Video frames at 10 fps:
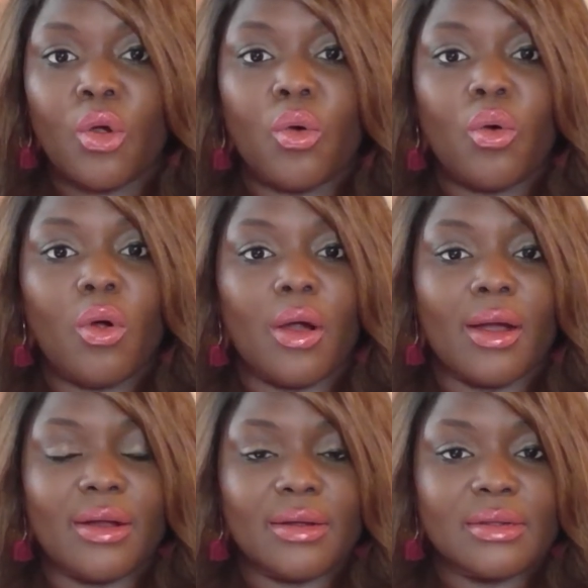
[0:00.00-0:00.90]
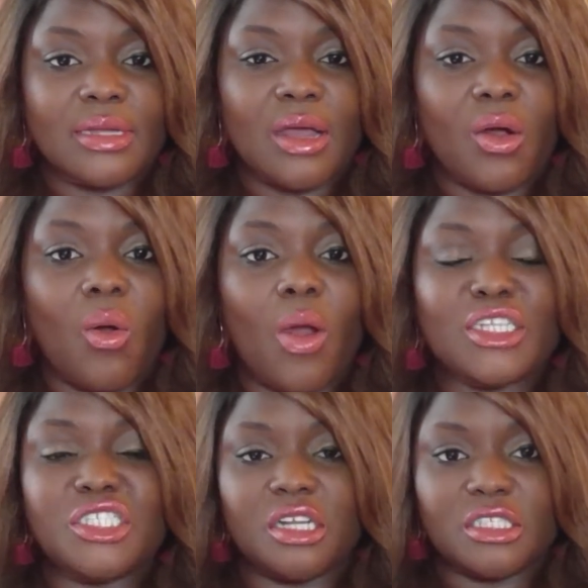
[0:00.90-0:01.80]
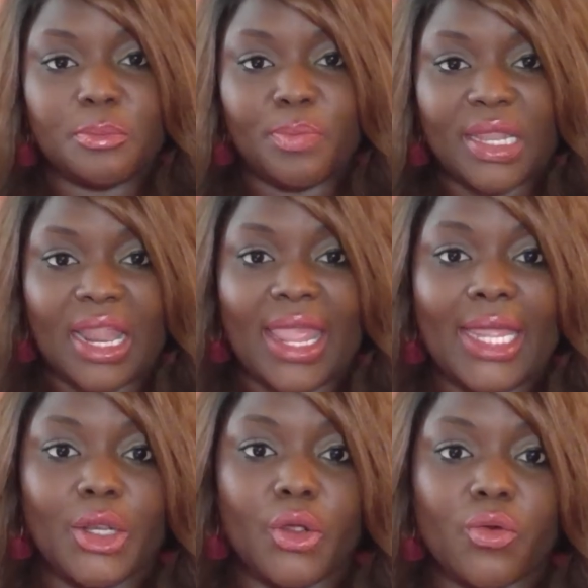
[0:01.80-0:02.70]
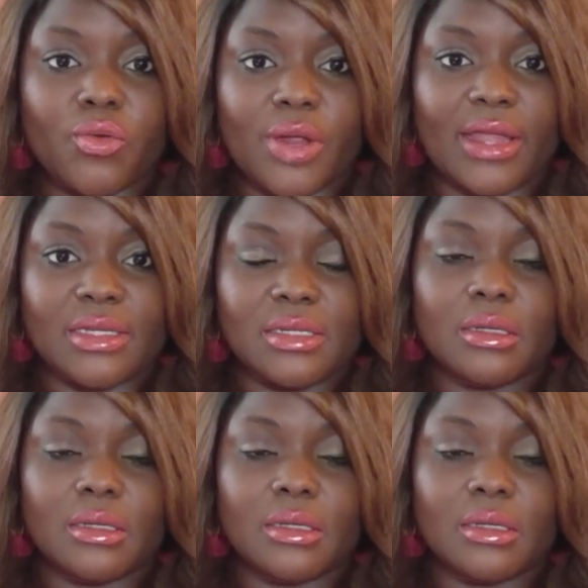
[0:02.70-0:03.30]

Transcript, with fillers: or on just plain grit,